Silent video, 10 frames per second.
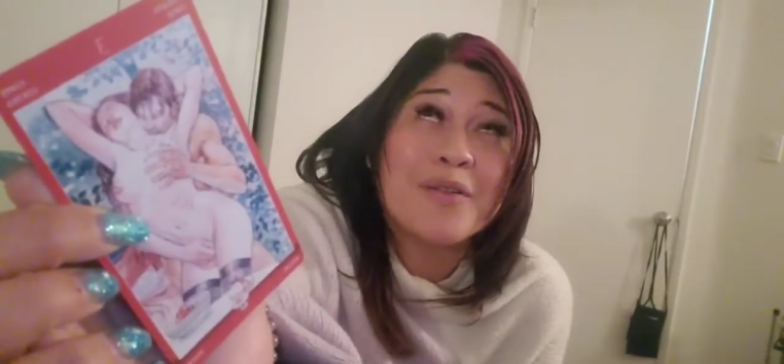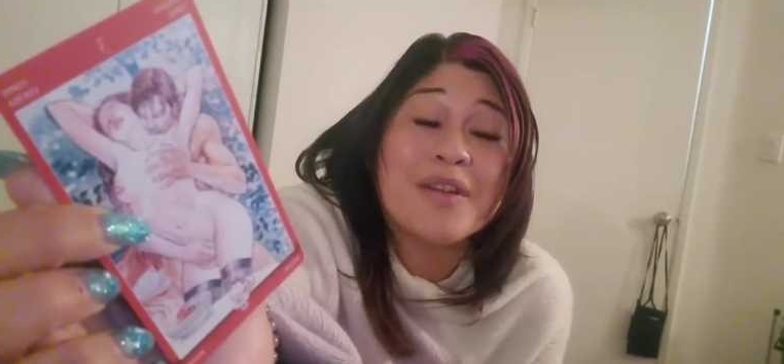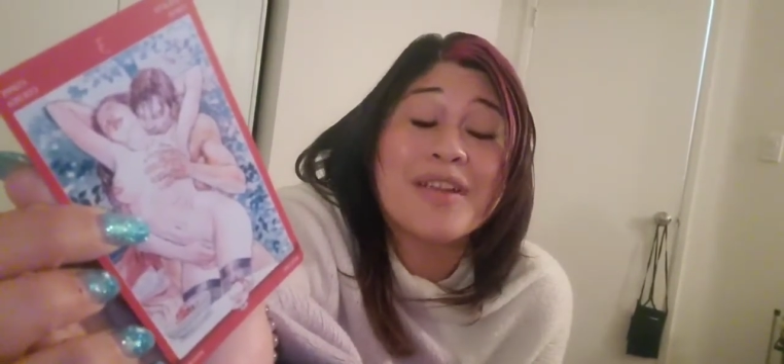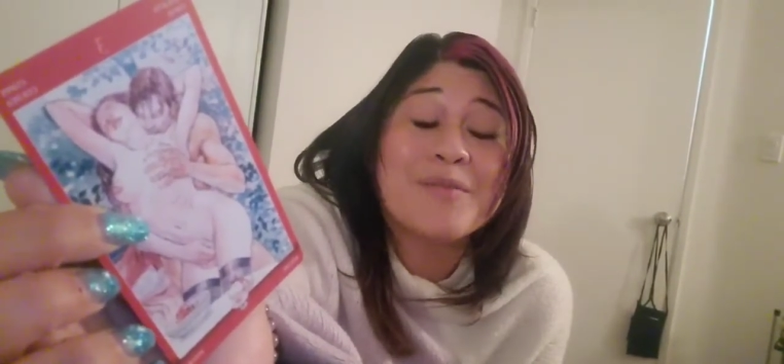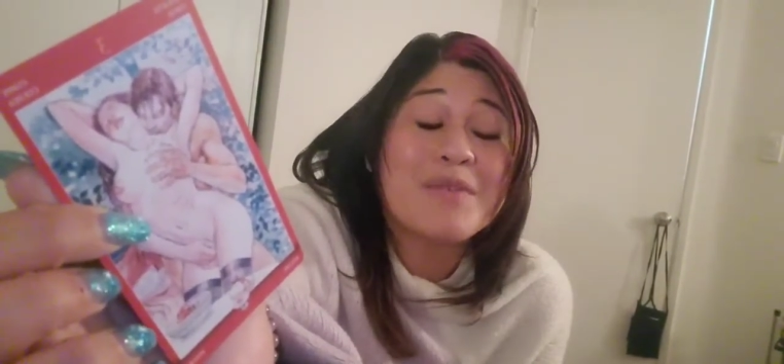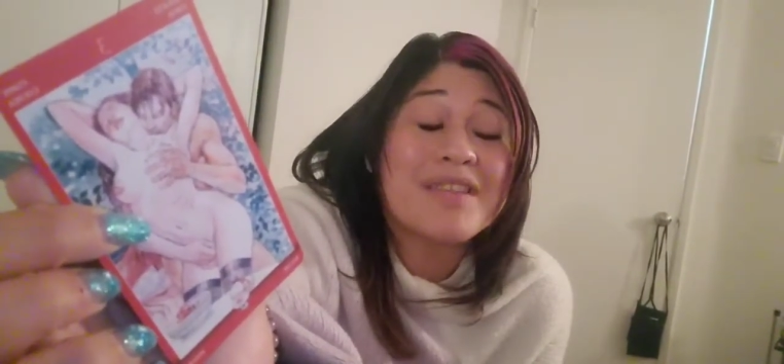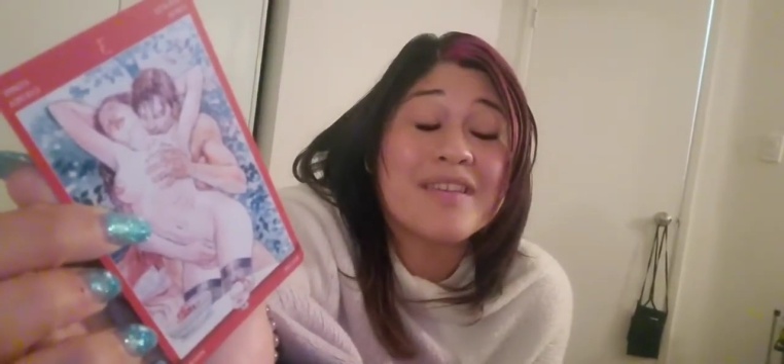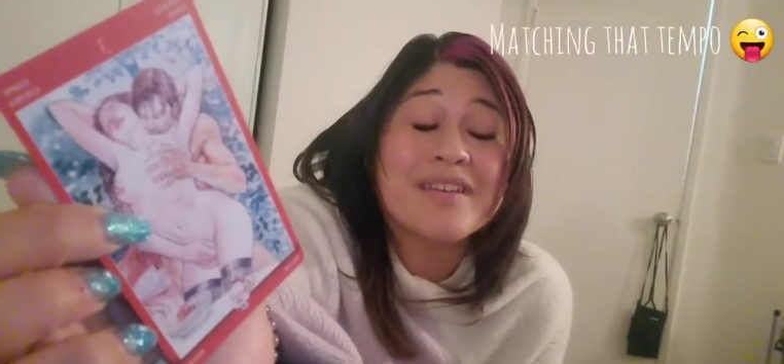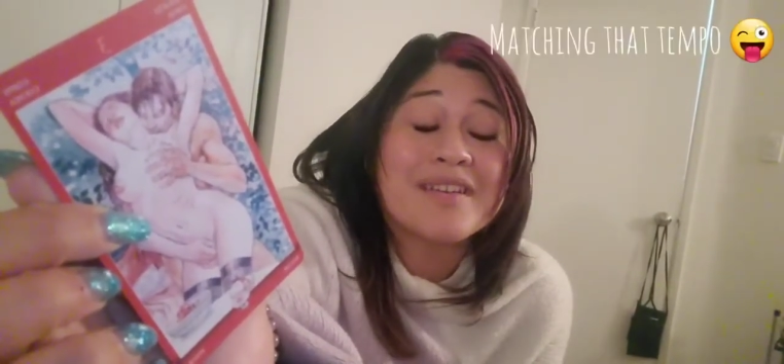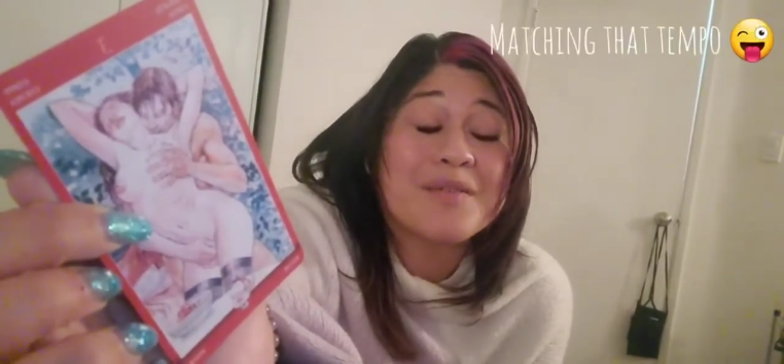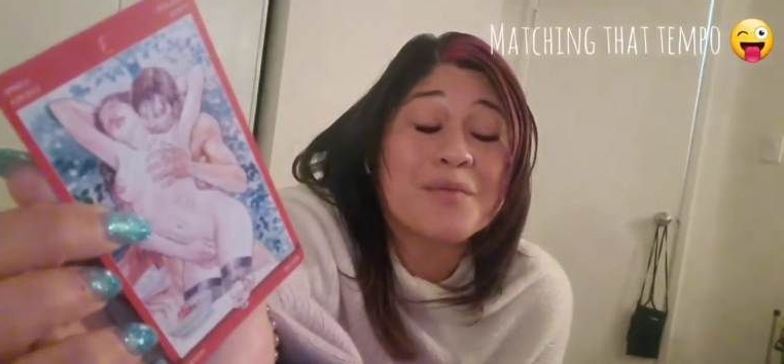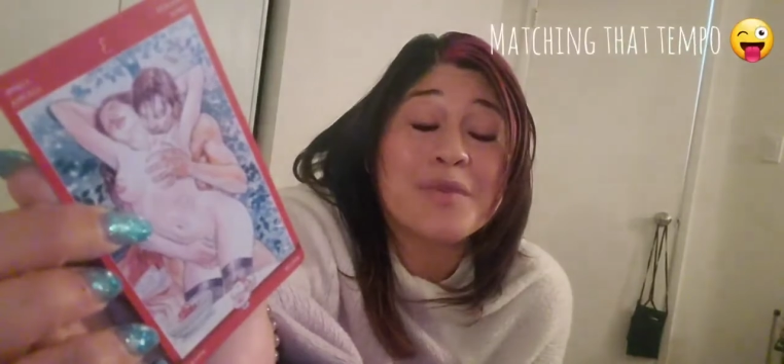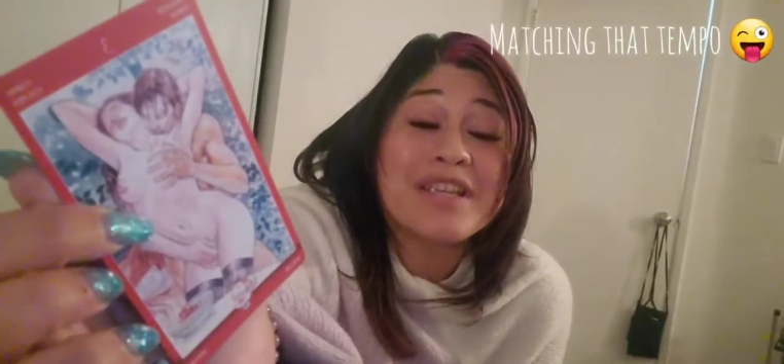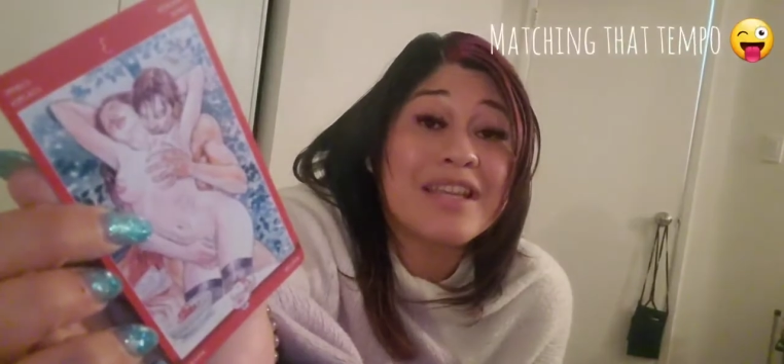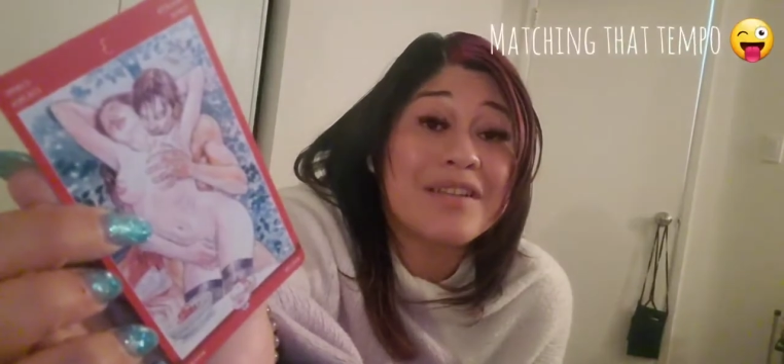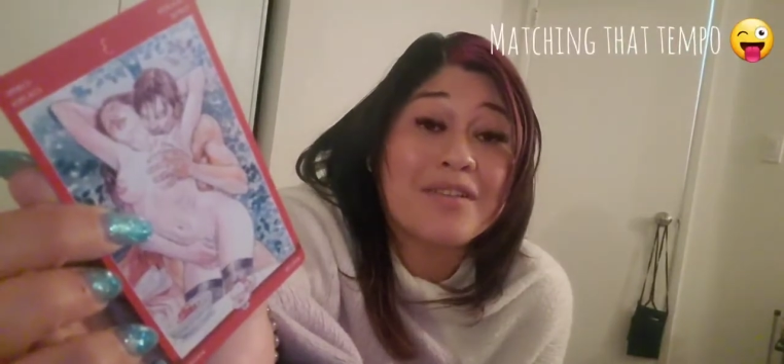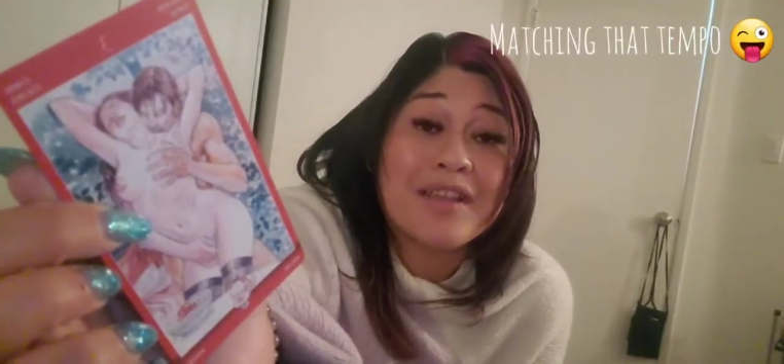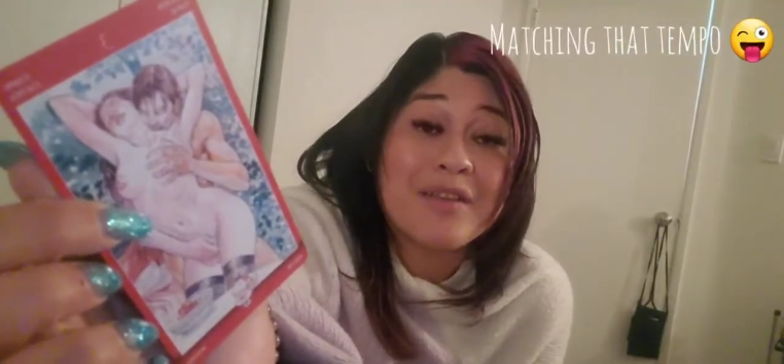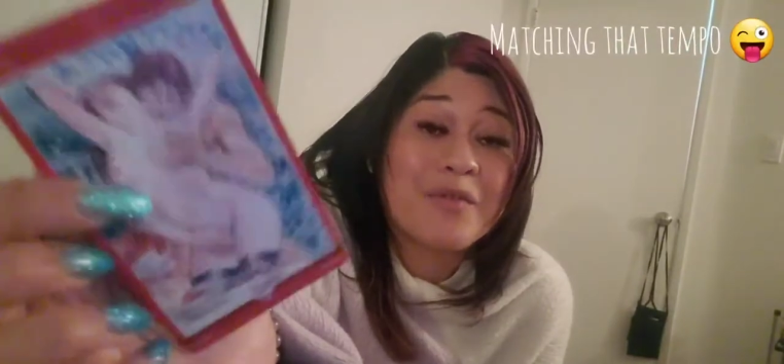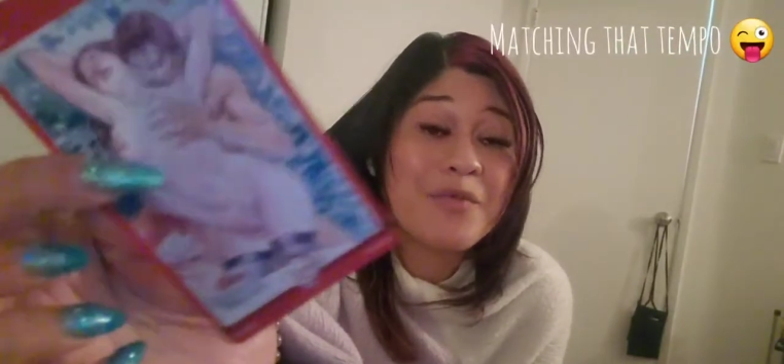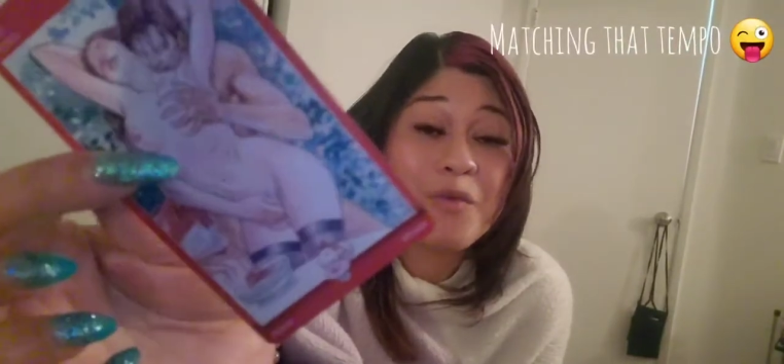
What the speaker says: or it could be the rekindling of a